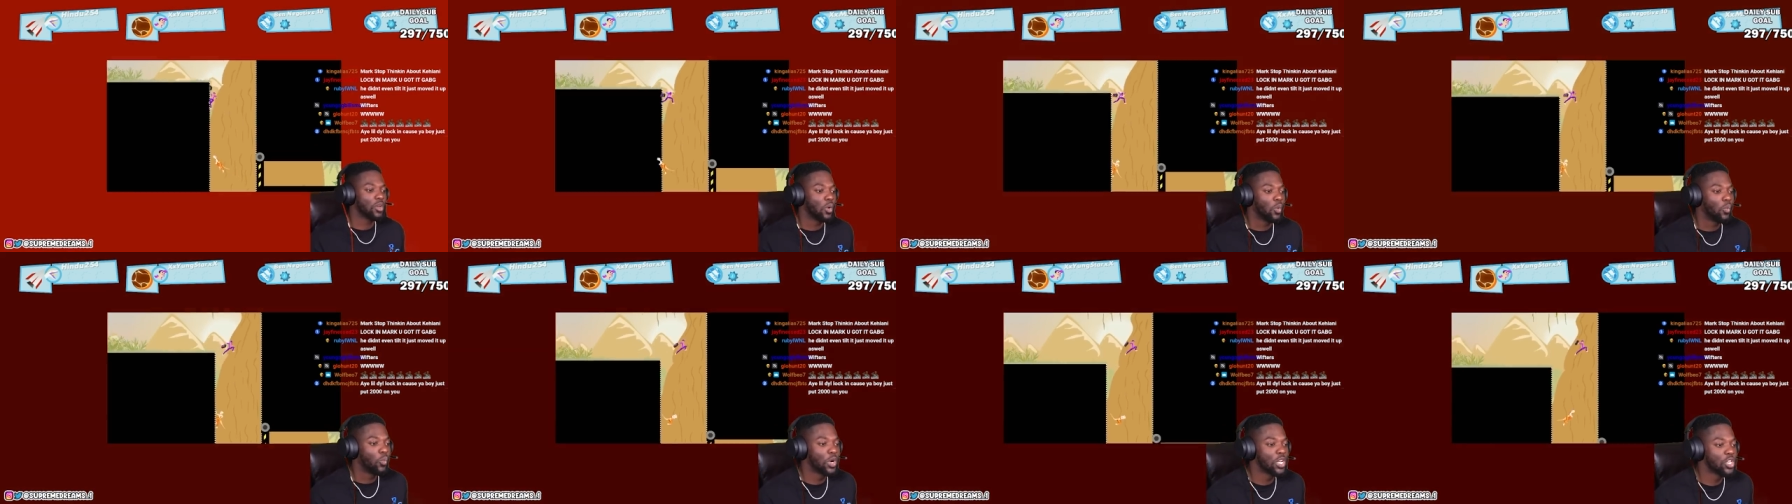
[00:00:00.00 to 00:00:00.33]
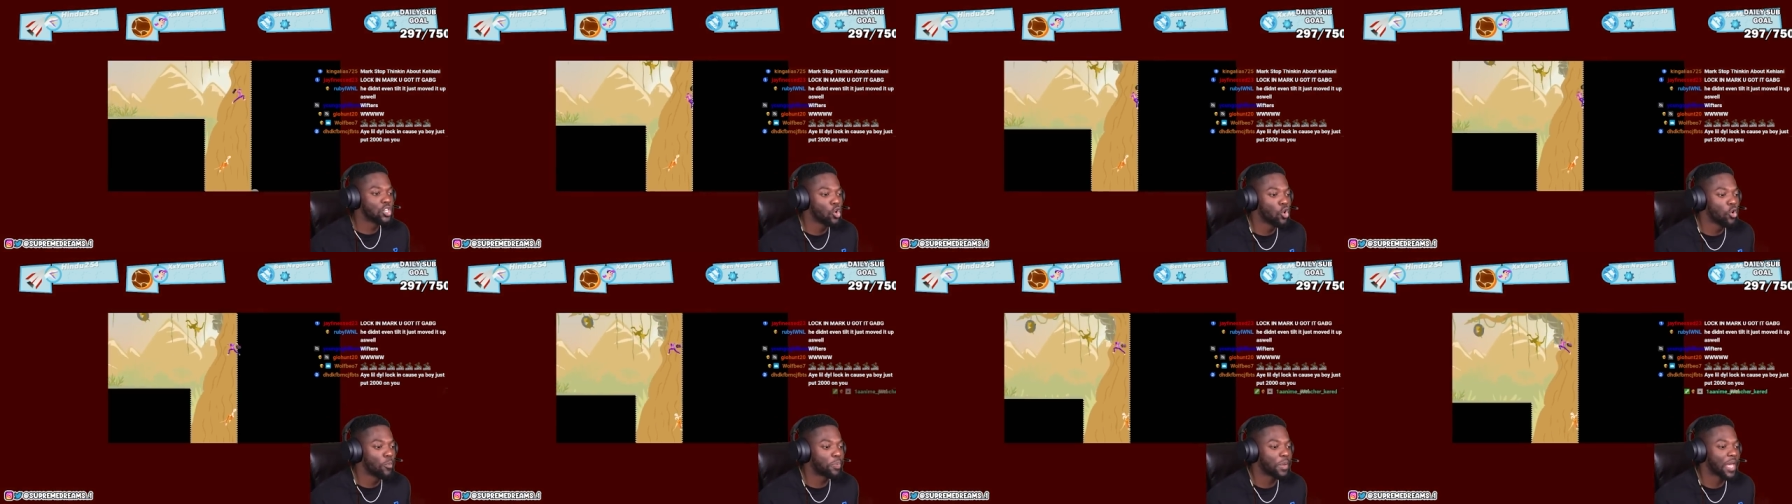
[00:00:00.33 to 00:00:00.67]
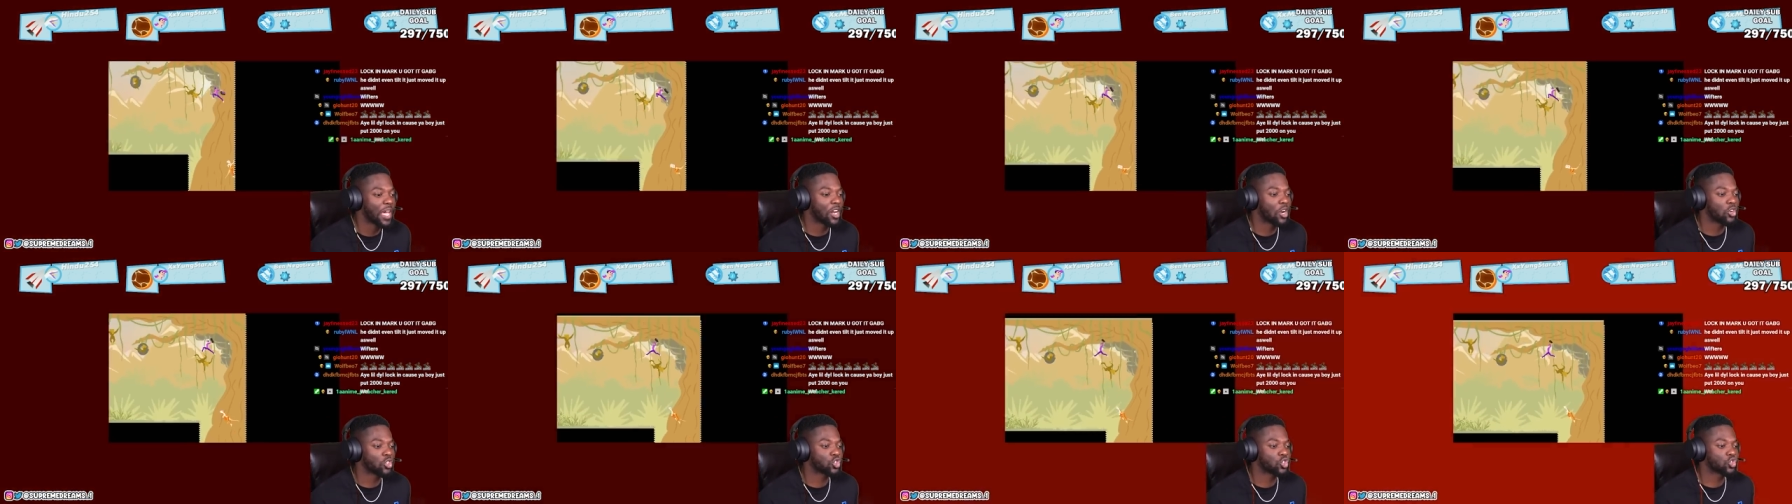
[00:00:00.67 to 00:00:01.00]
We do
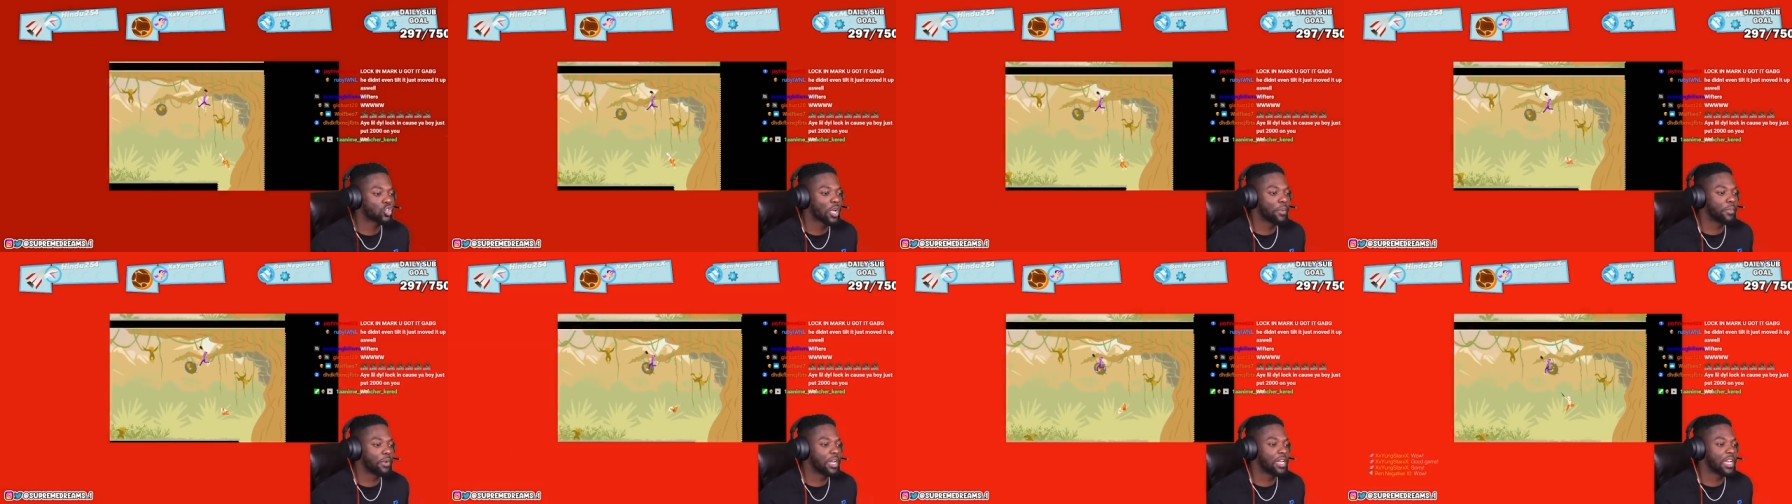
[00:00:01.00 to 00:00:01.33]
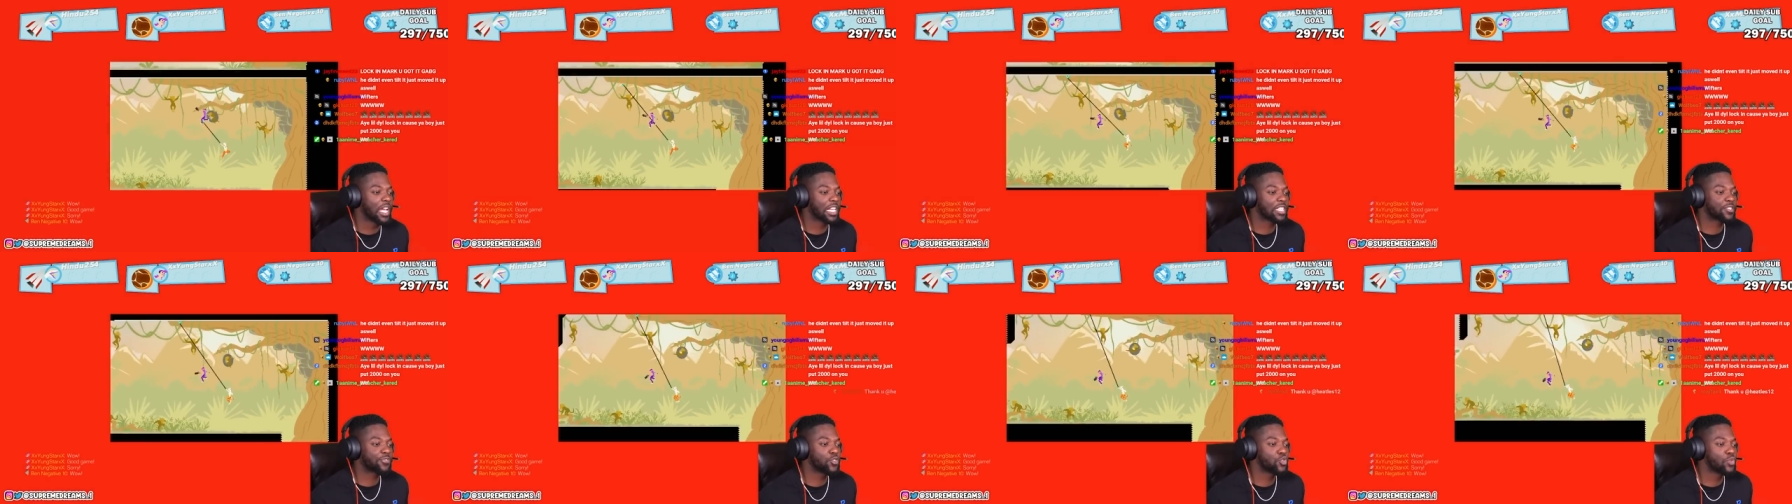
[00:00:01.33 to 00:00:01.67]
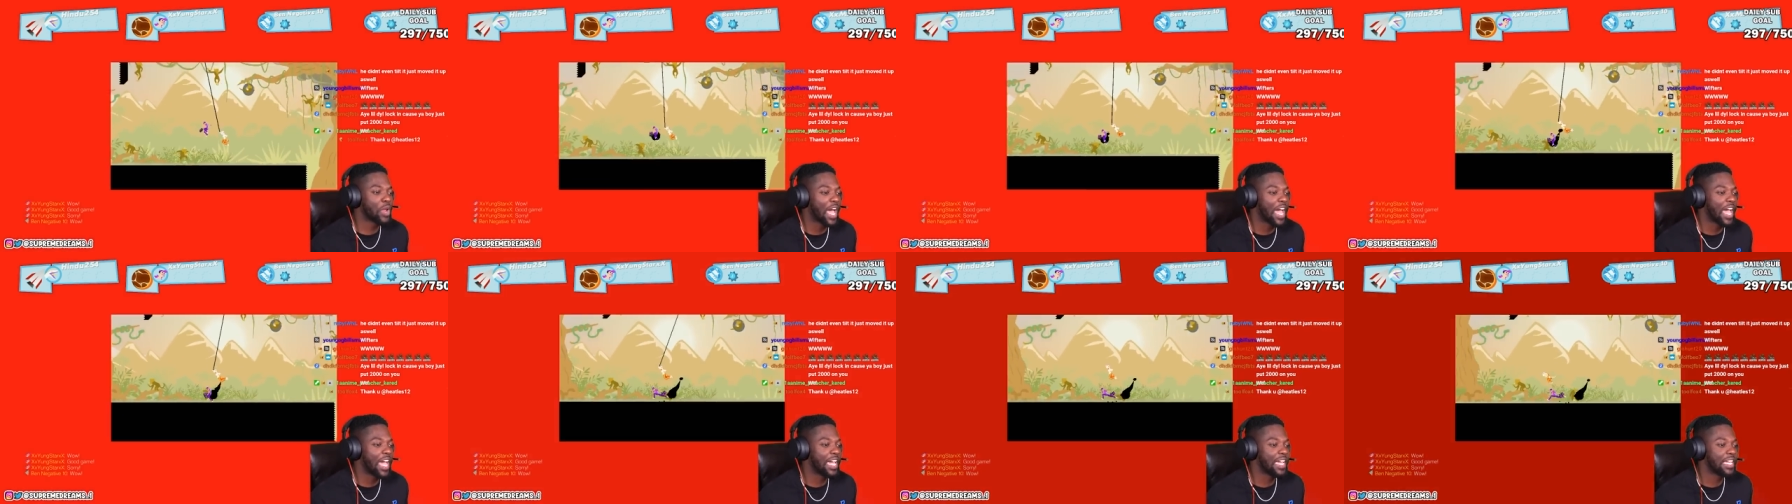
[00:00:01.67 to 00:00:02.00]
plan on streaming the next few
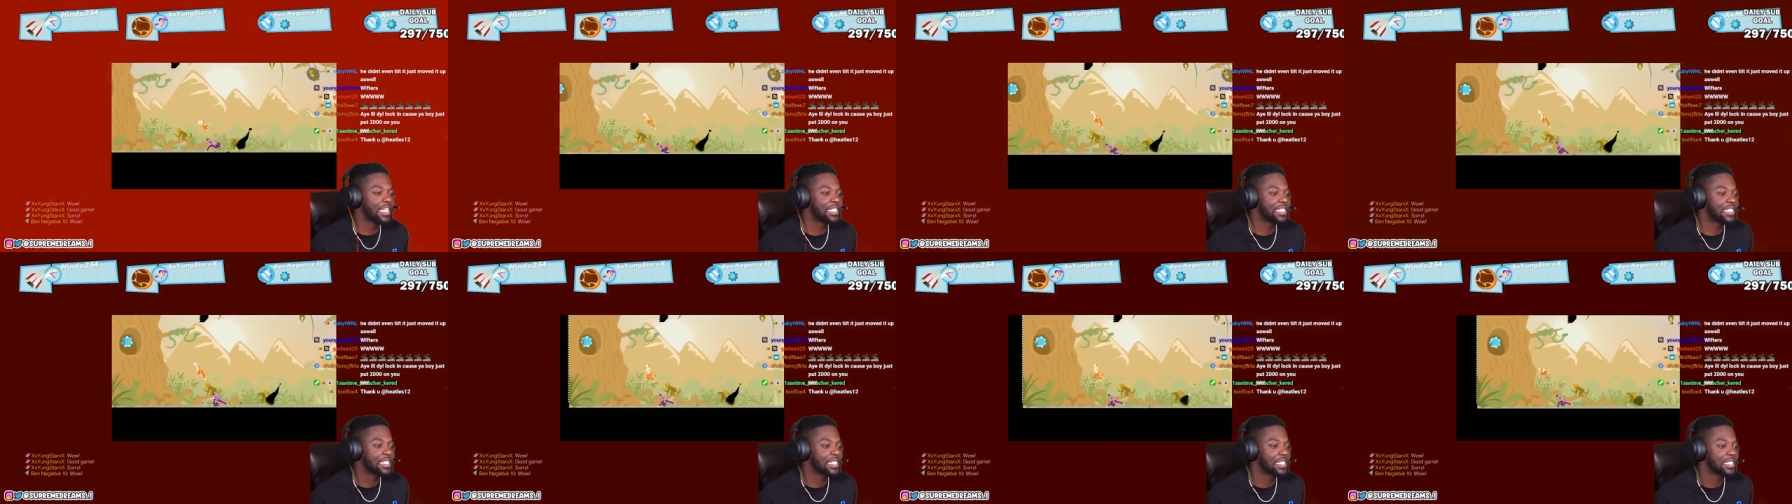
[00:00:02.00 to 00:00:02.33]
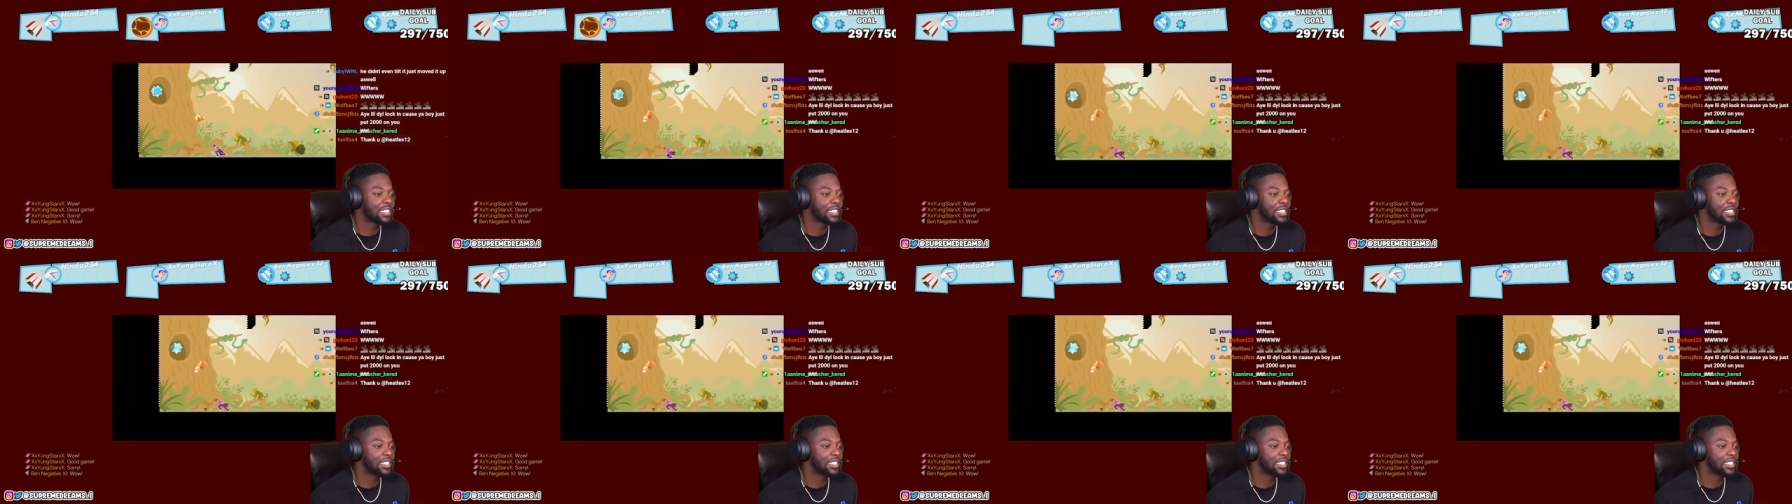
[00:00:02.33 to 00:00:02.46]
days.